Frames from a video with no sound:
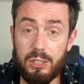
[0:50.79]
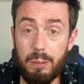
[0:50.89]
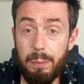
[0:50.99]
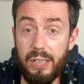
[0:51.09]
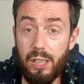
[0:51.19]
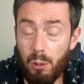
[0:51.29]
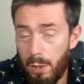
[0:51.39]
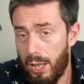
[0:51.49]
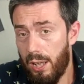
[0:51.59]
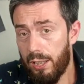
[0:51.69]

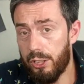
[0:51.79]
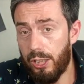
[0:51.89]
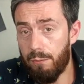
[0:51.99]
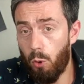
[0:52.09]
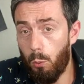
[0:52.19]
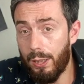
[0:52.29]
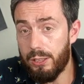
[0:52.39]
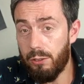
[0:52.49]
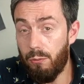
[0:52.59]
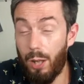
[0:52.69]
CPU, the
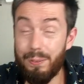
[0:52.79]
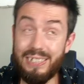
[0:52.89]
J4125.